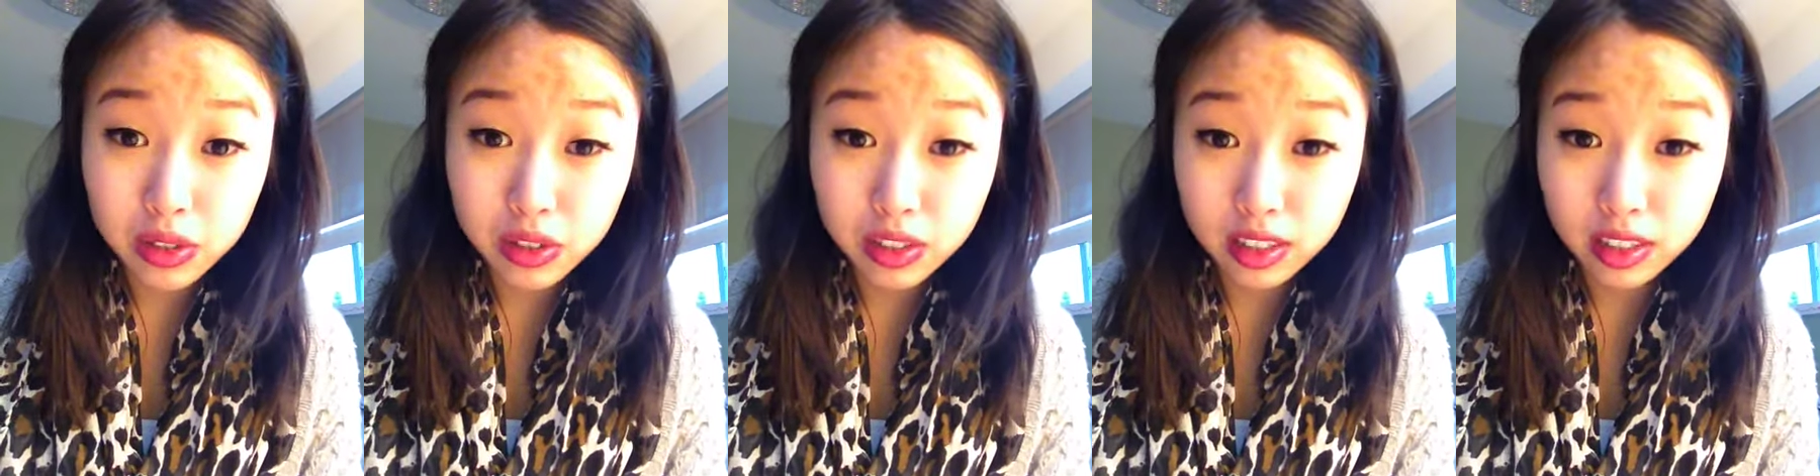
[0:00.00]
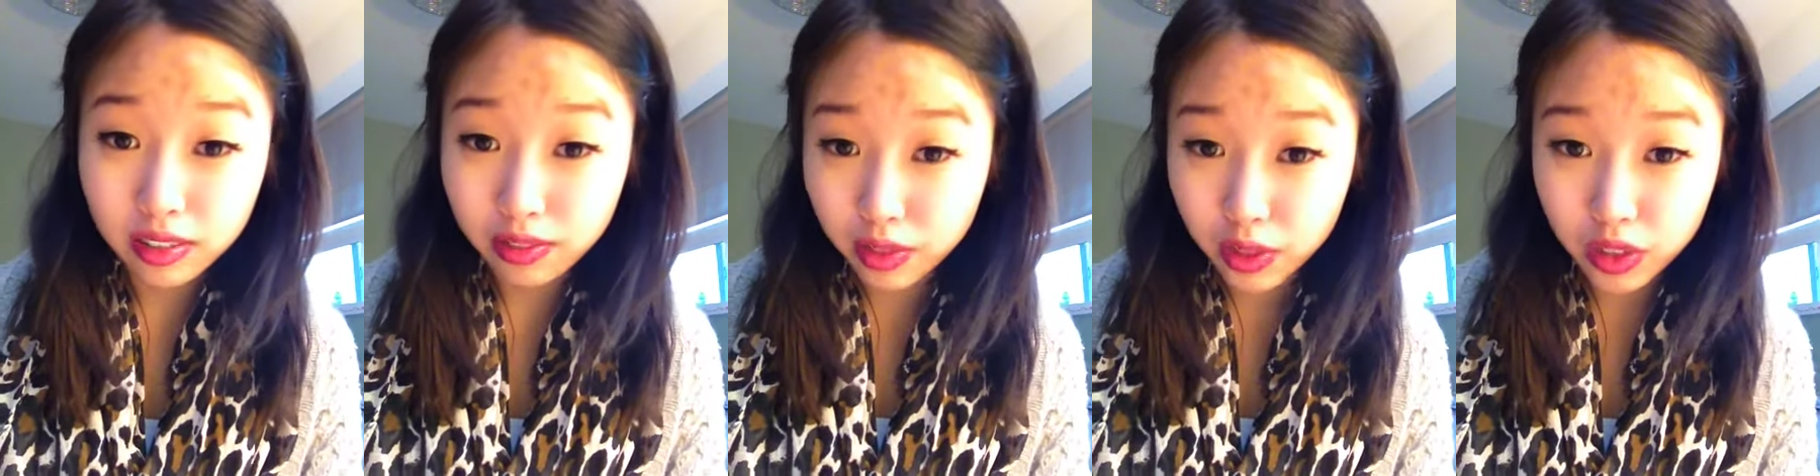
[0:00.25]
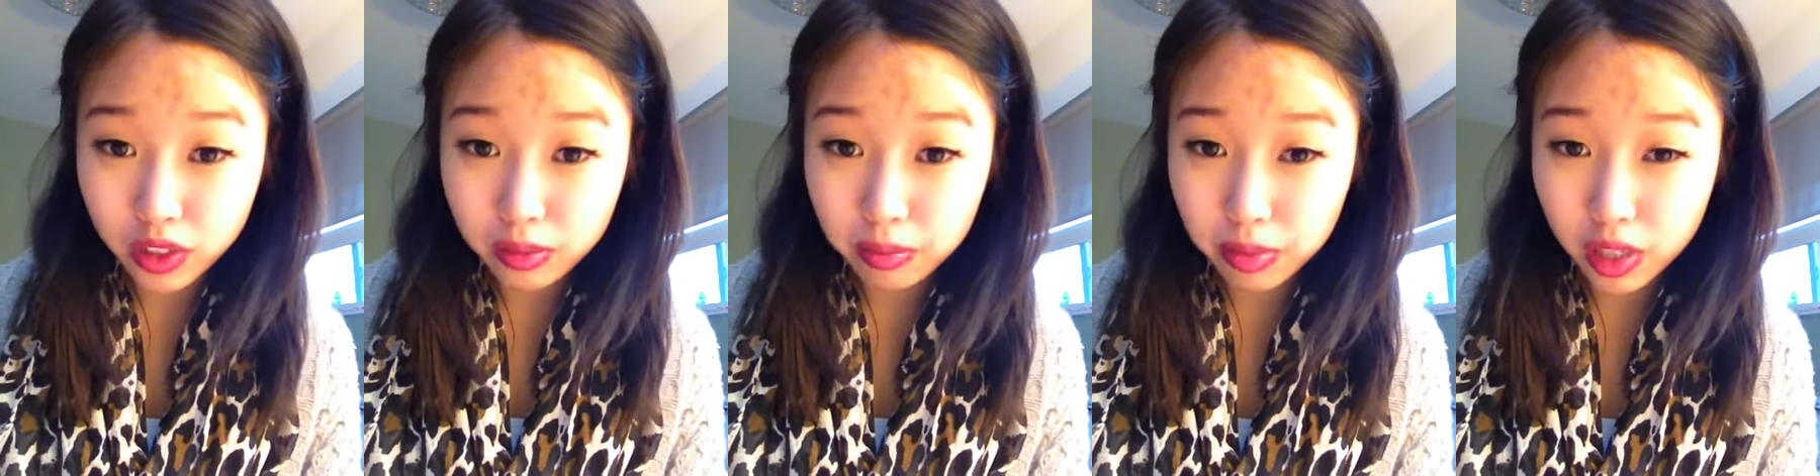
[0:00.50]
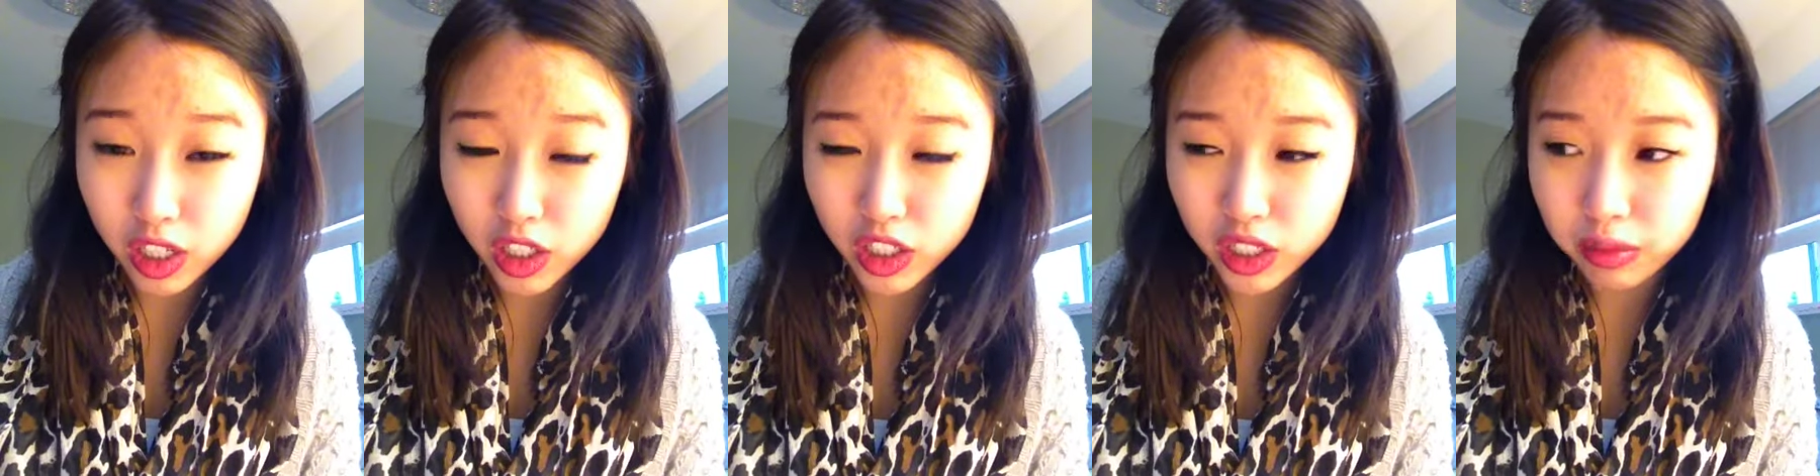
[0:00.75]
of the first
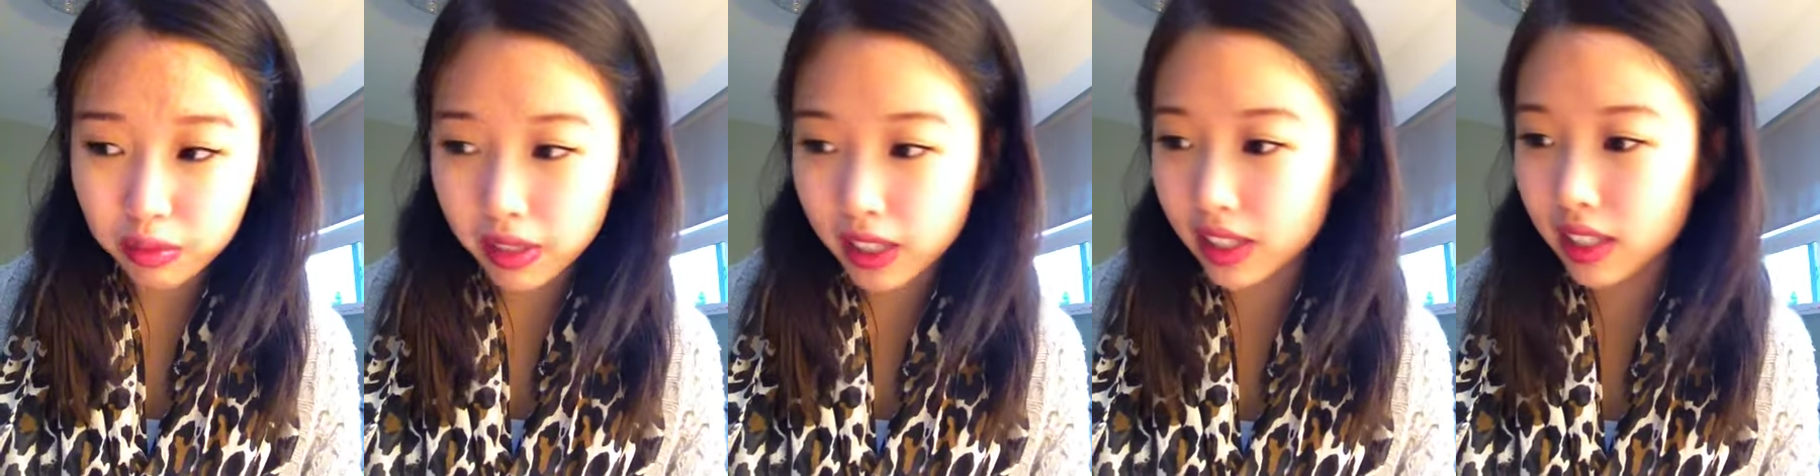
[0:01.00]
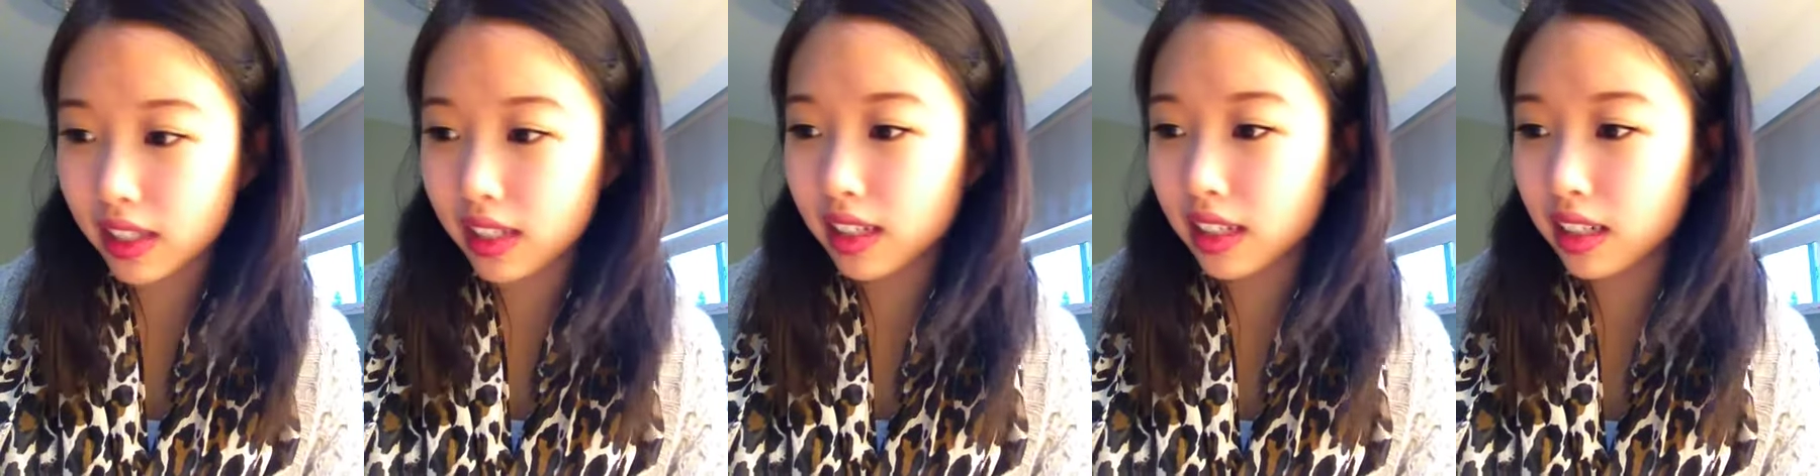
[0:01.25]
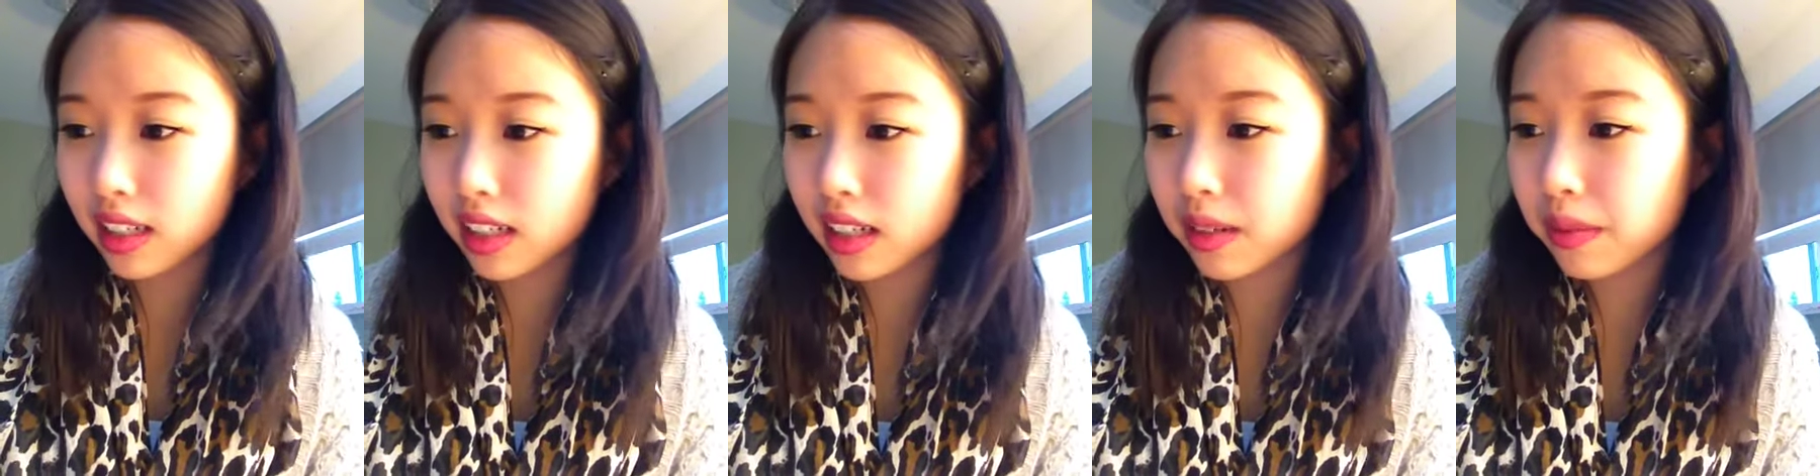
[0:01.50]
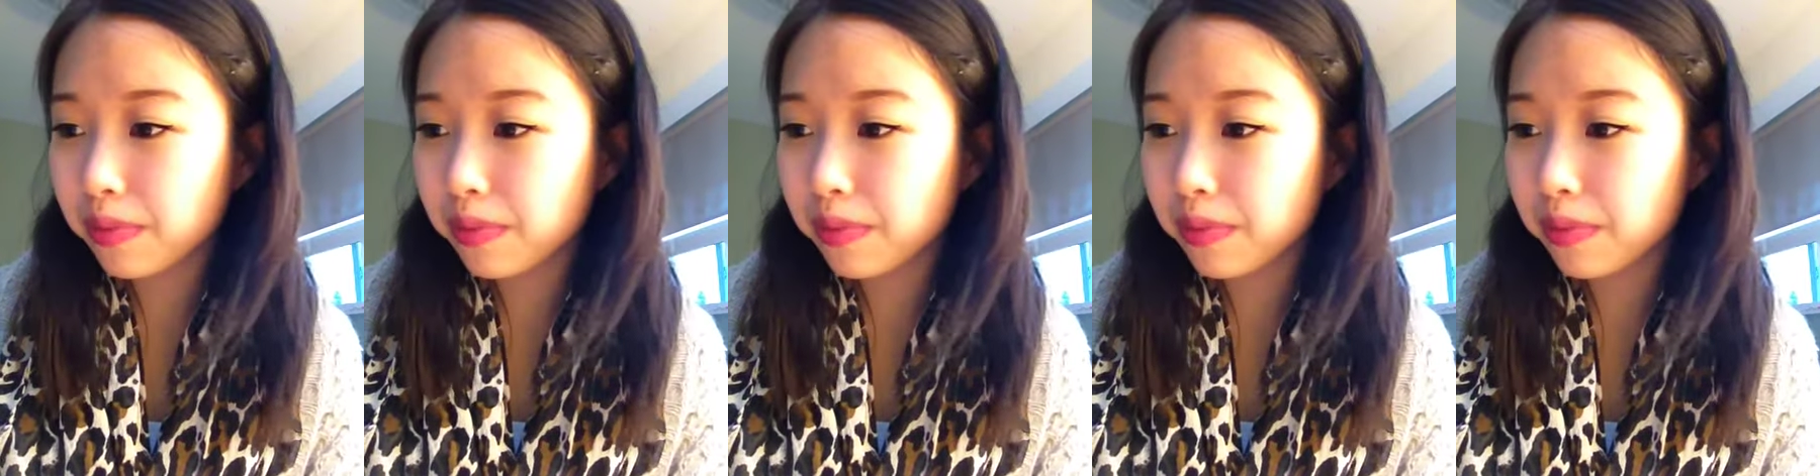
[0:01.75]
impression, basically.